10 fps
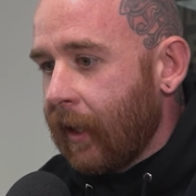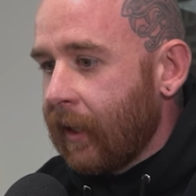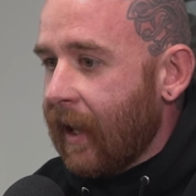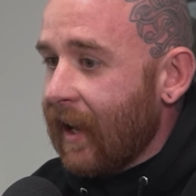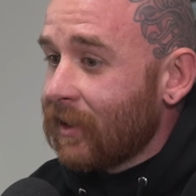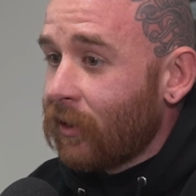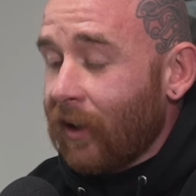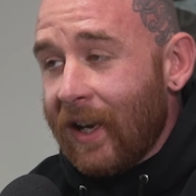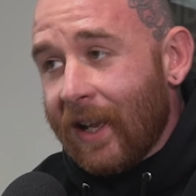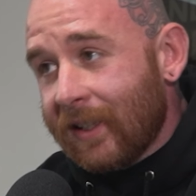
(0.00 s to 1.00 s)
And as
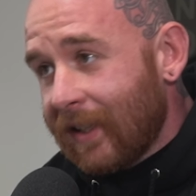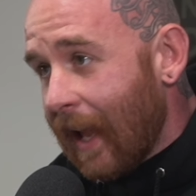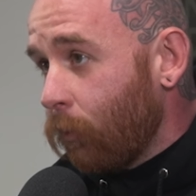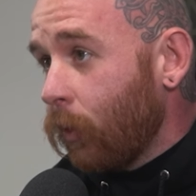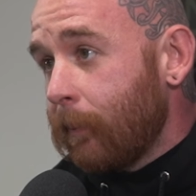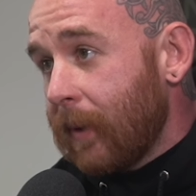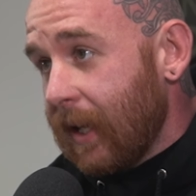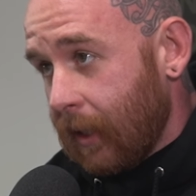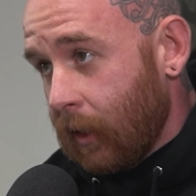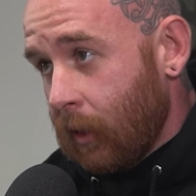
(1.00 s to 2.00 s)
great as that would
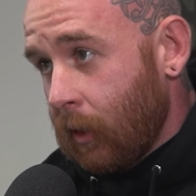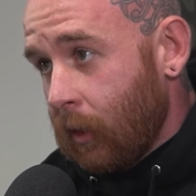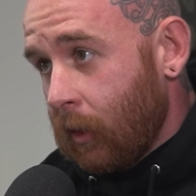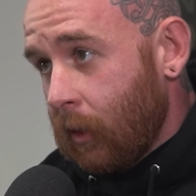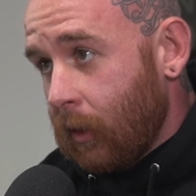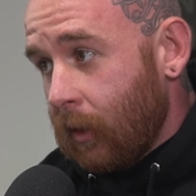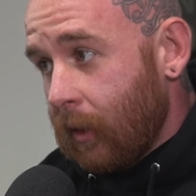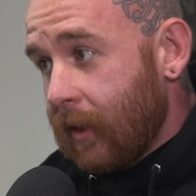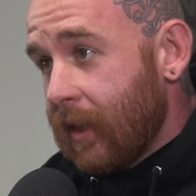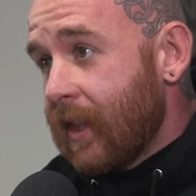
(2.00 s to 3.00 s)
be,
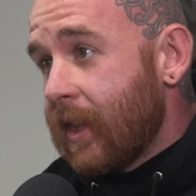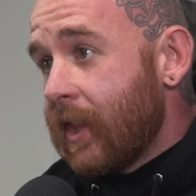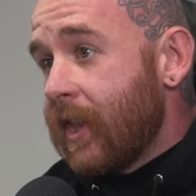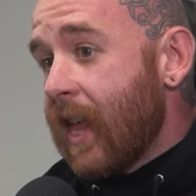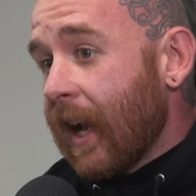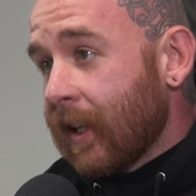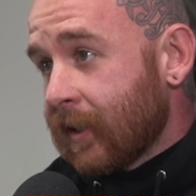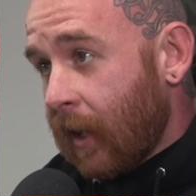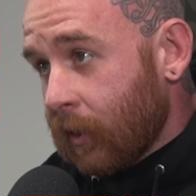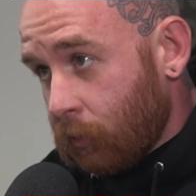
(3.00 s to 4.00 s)
that
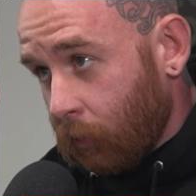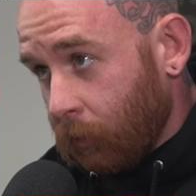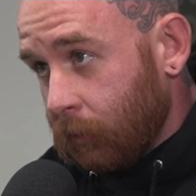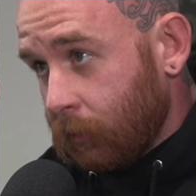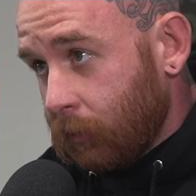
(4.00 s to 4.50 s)
is not true.